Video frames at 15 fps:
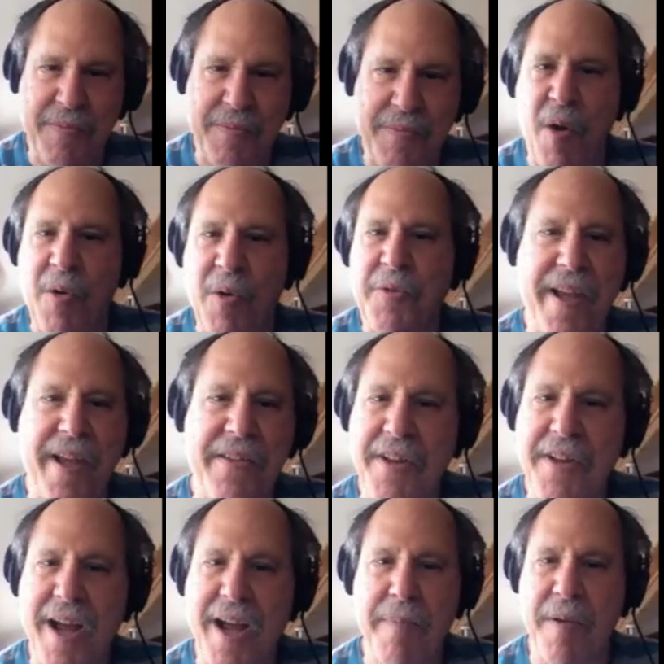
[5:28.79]
old
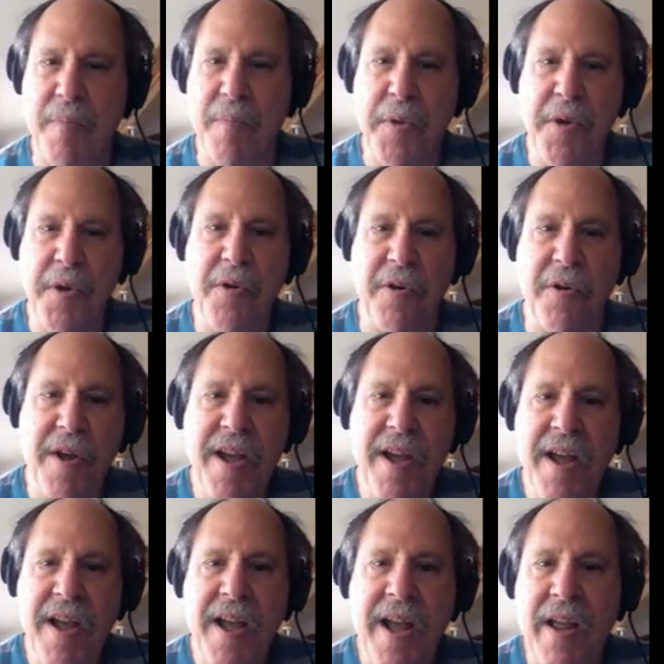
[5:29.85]
desktop computer.
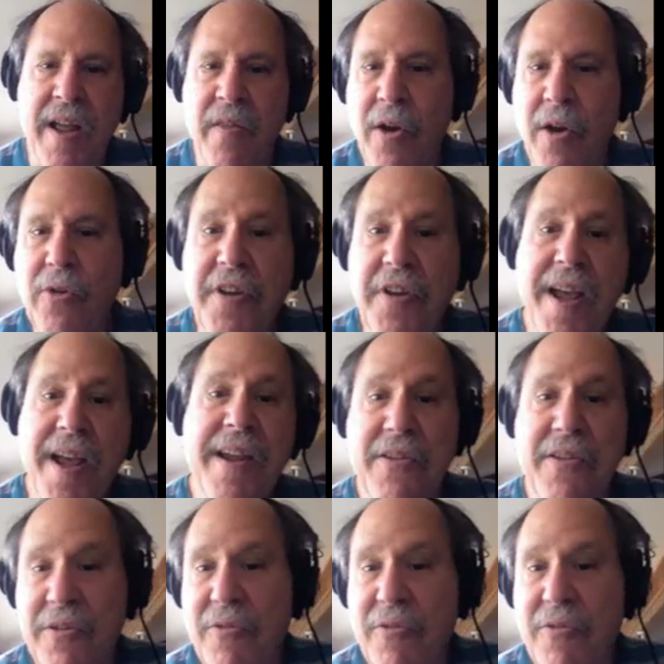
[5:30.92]
In those days,